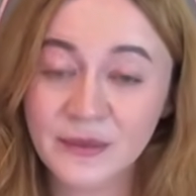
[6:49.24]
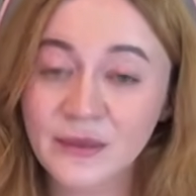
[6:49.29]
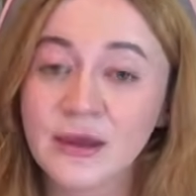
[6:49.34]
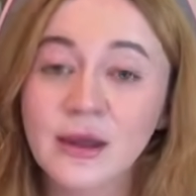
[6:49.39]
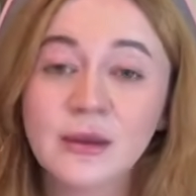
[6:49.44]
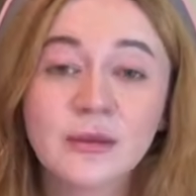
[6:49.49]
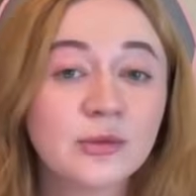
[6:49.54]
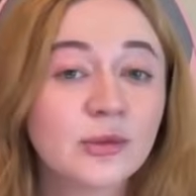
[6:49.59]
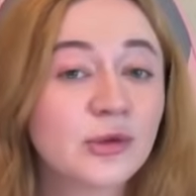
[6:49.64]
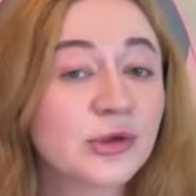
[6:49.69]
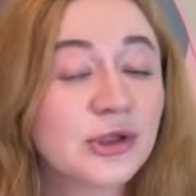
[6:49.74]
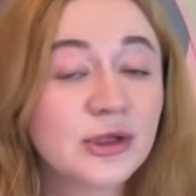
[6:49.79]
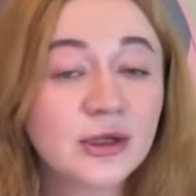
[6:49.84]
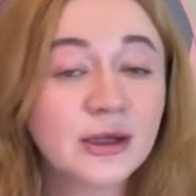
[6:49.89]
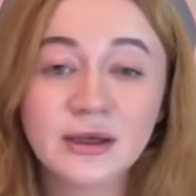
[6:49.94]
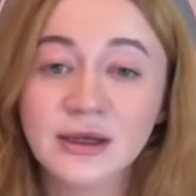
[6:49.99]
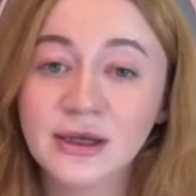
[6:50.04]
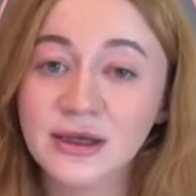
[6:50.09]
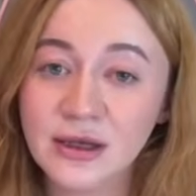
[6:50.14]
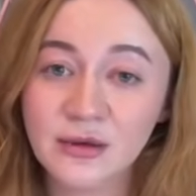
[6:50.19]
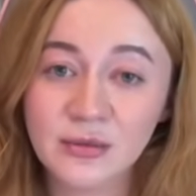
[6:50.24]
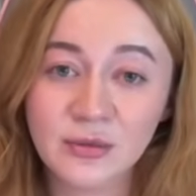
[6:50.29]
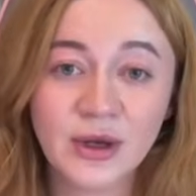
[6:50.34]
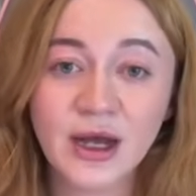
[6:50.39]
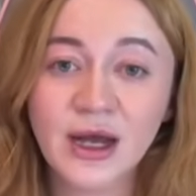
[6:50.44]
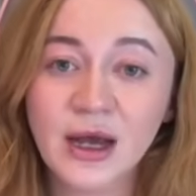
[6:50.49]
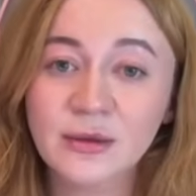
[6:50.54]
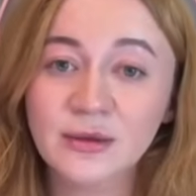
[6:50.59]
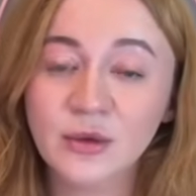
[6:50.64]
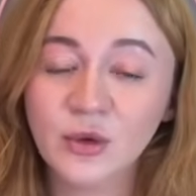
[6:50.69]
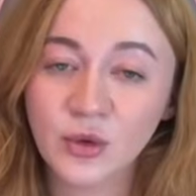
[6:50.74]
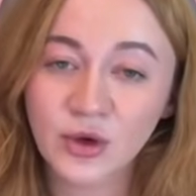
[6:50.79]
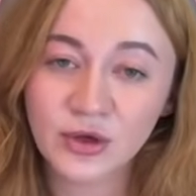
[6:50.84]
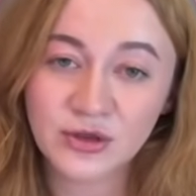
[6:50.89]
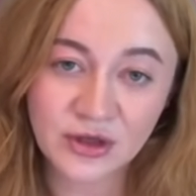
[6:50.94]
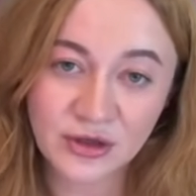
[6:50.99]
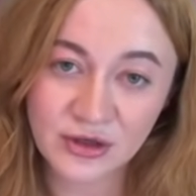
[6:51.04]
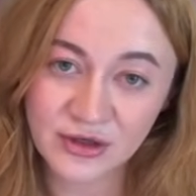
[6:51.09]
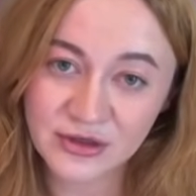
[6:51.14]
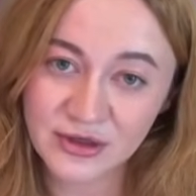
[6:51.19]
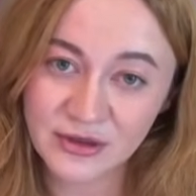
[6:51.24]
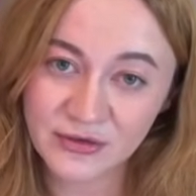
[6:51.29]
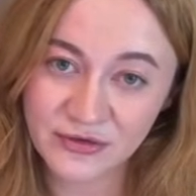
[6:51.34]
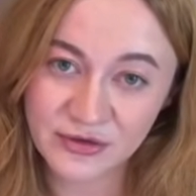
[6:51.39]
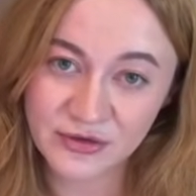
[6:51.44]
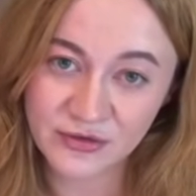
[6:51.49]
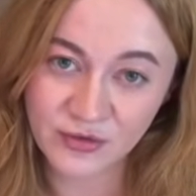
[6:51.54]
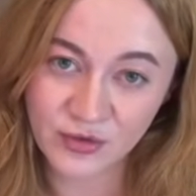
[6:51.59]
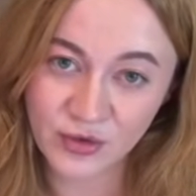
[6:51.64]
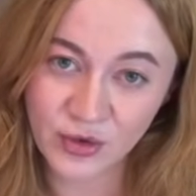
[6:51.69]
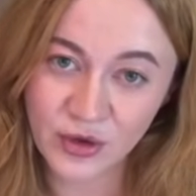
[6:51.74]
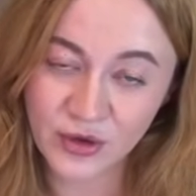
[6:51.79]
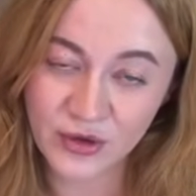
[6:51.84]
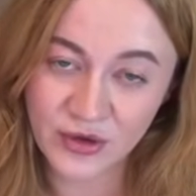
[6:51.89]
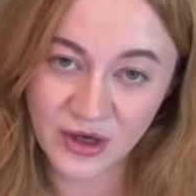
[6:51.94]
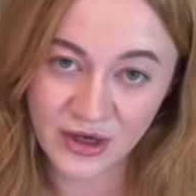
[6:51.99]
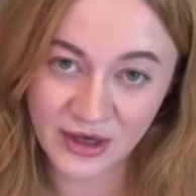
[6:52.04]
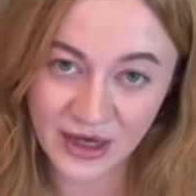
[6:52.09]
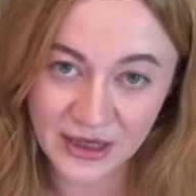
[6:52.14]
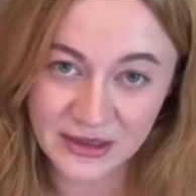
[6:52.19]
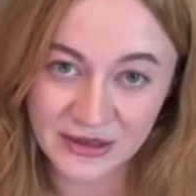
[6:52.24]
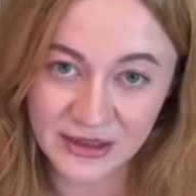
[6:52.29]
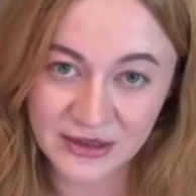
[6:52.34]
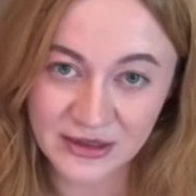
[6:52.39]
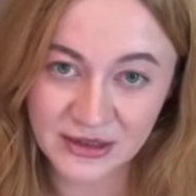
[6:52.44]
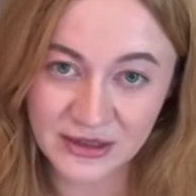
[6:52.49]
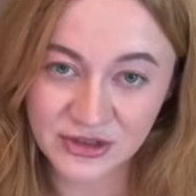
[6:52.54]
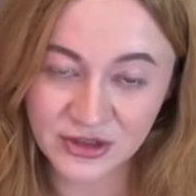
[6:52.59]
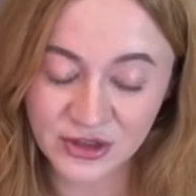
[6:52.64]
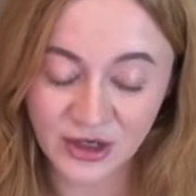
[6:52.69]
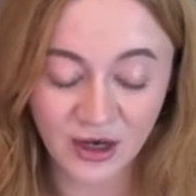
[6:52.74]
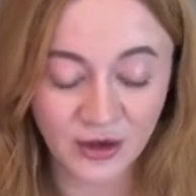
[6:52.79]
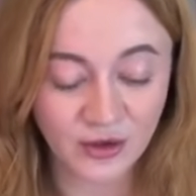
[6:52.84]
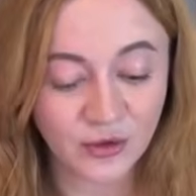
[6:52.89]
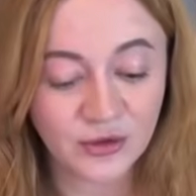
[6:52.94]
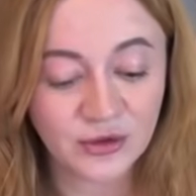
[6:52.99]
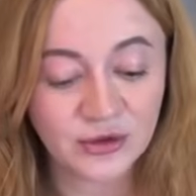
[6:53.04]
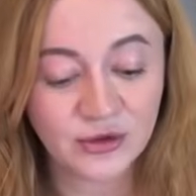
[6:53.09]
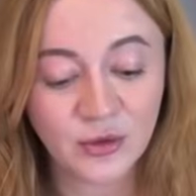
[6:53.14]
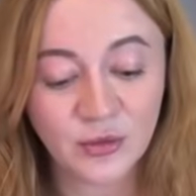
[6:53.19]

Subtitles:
Unfortunately, we have no alternatives for collecting these channels,